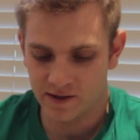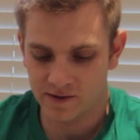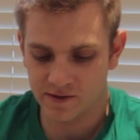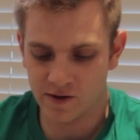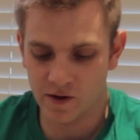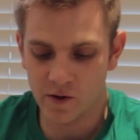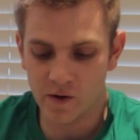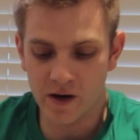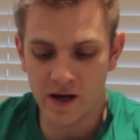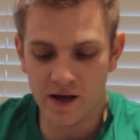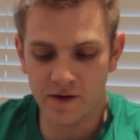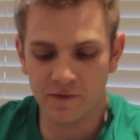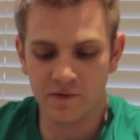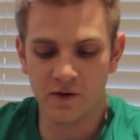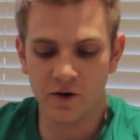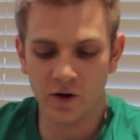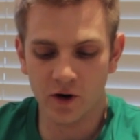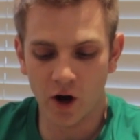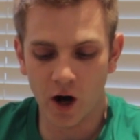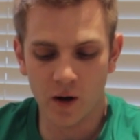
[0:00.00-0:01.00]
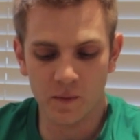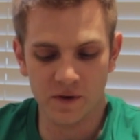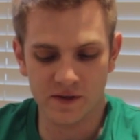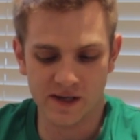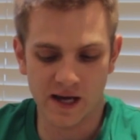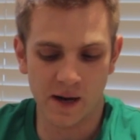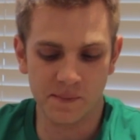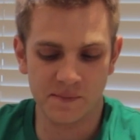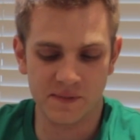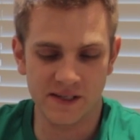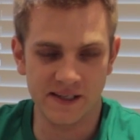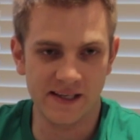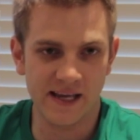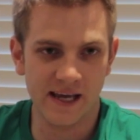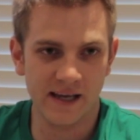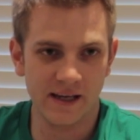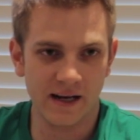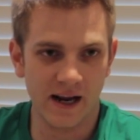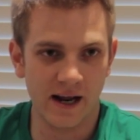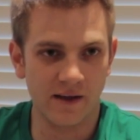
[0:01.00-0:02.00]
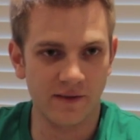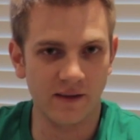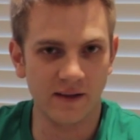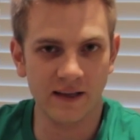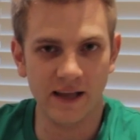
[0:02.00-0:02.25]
So if your hub is up to date and on